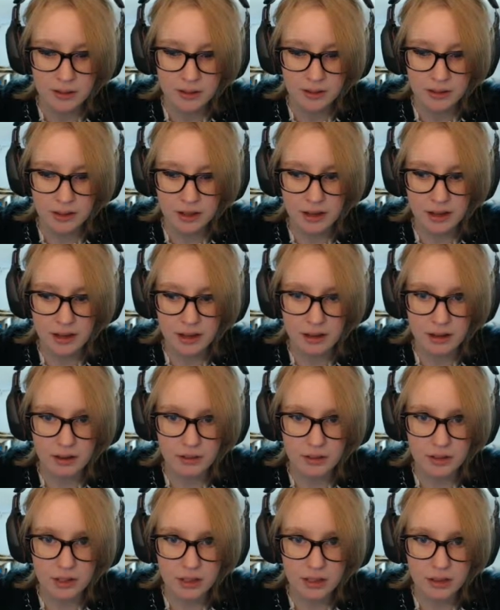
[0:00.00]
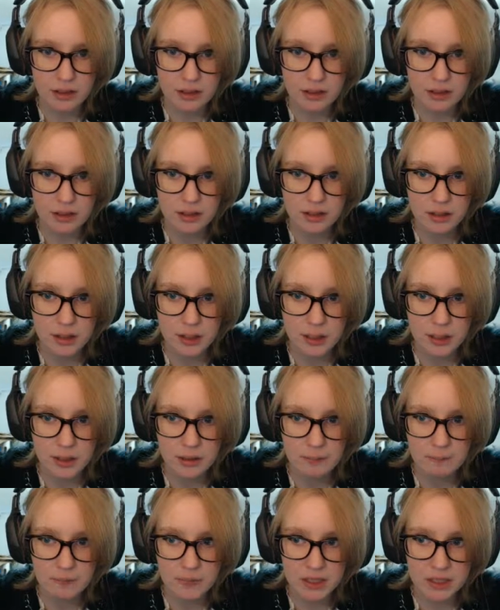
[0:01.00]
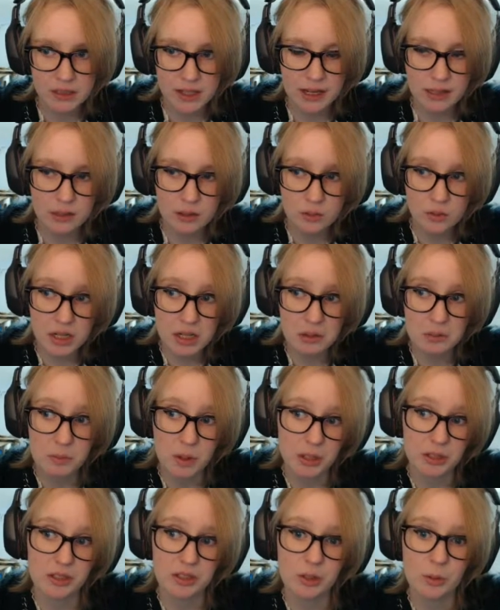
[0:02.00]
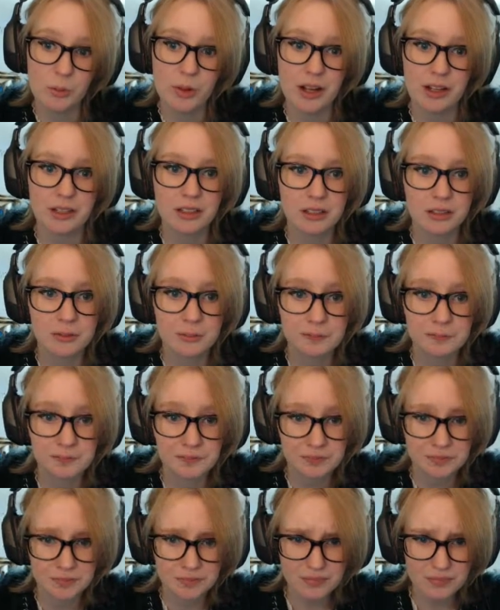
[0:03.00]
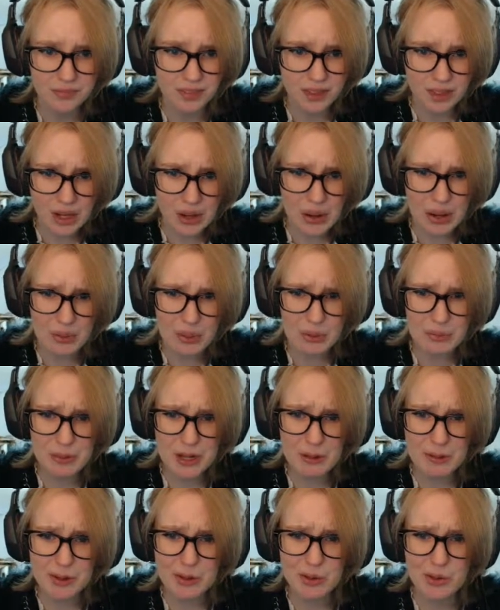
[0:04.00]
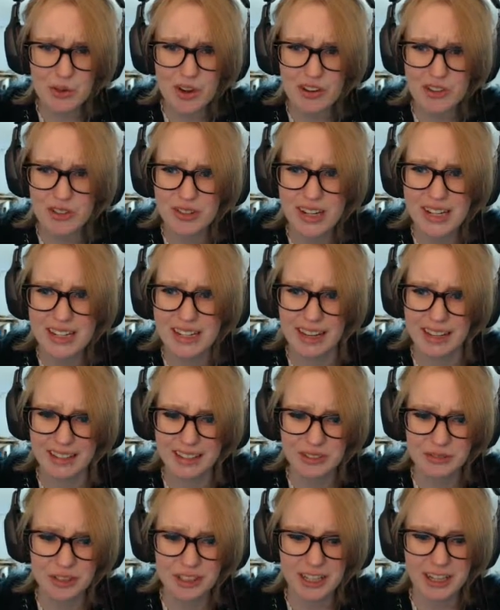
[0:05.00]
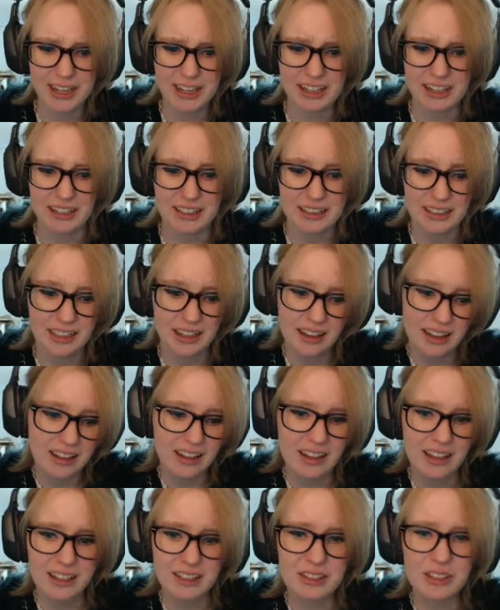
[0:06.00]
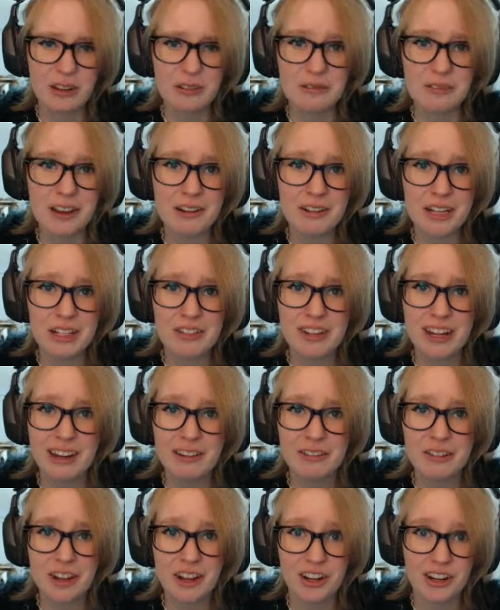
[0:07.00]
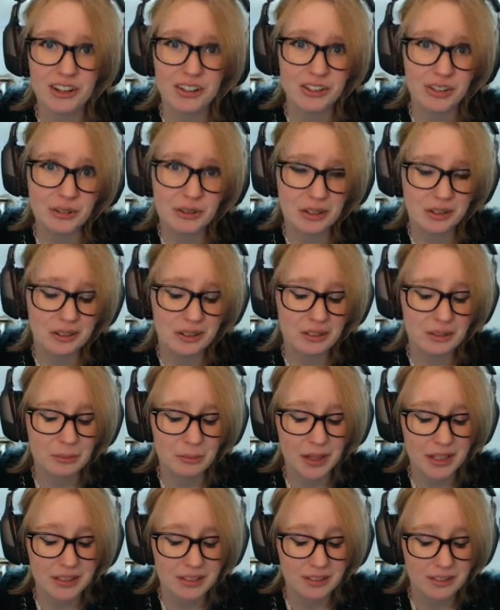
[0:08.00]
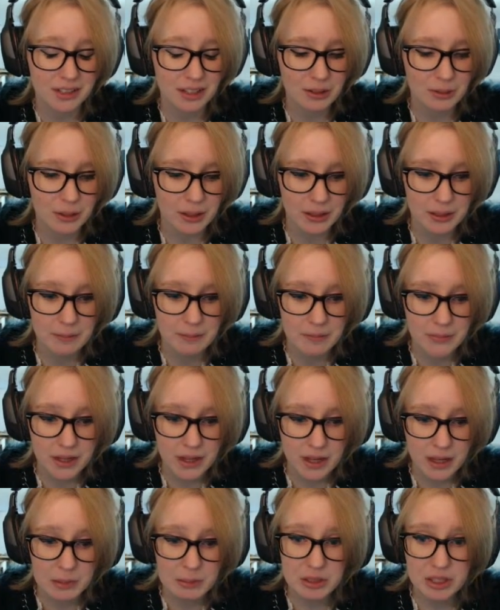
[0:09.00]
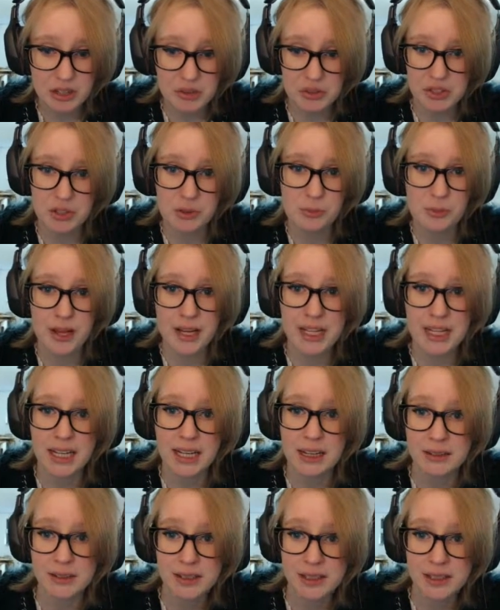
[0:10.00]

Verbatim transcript: Can I have it? It's like the green one so much. No, I won't be able to draw green then. That's ridiculous. It's not very creative color, so that doesn't matter anyway. But you have so many.